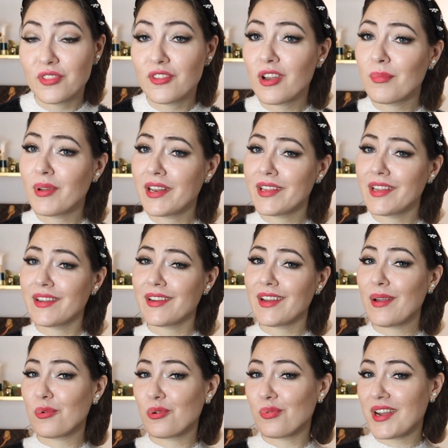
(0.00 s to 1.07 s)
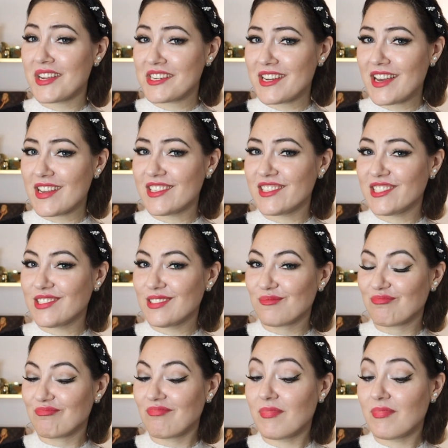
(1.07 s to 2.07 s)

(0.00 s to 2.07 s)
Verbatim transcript: Normally, I'm quite nice